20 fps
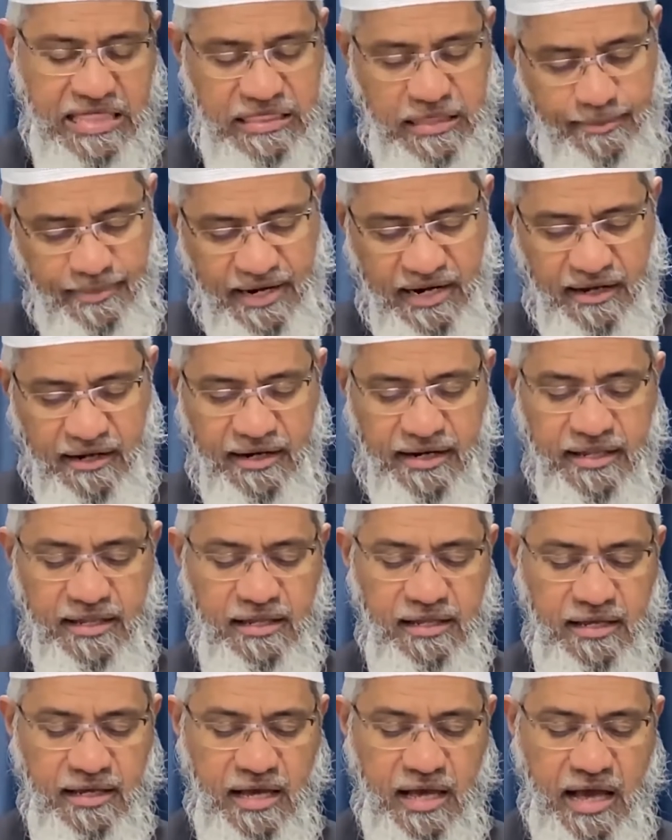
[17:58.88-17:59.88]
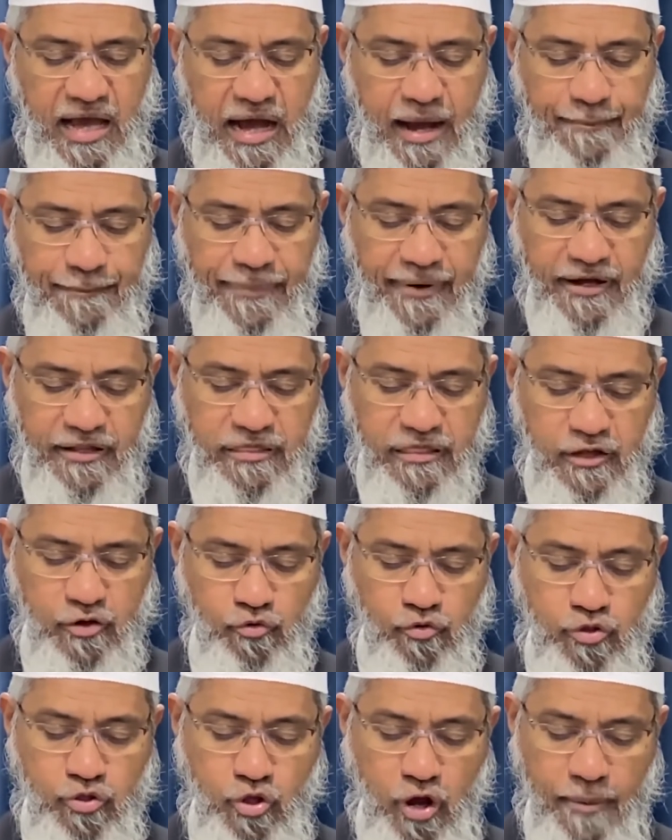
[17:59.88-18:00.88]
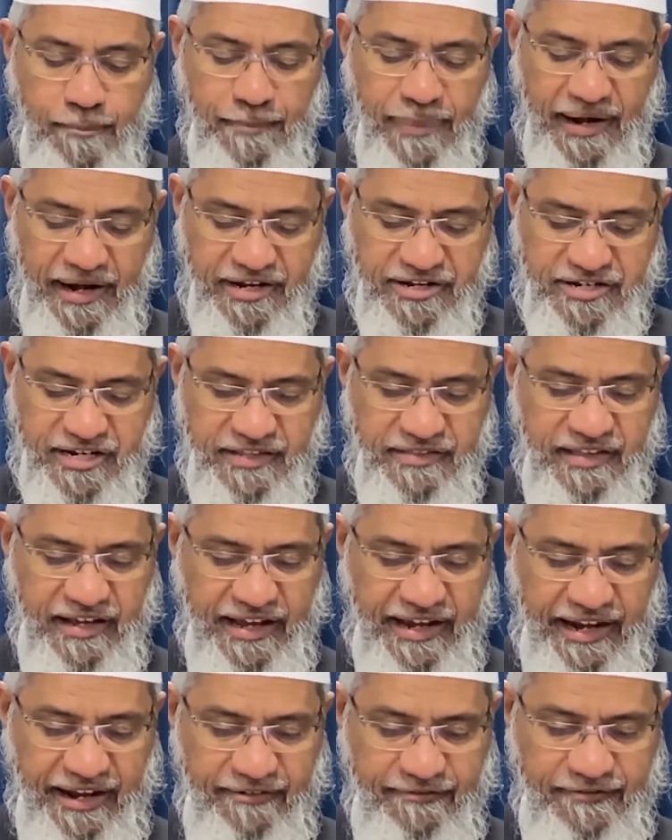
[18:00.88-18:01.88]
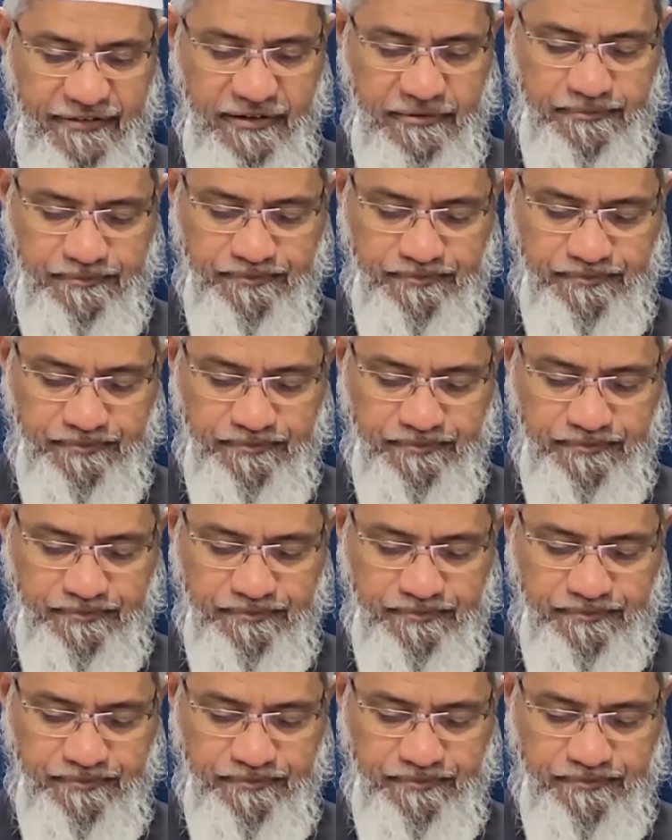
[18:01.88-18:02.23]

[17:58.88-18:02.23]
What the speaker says: Similarly, a person who is not punished in the grave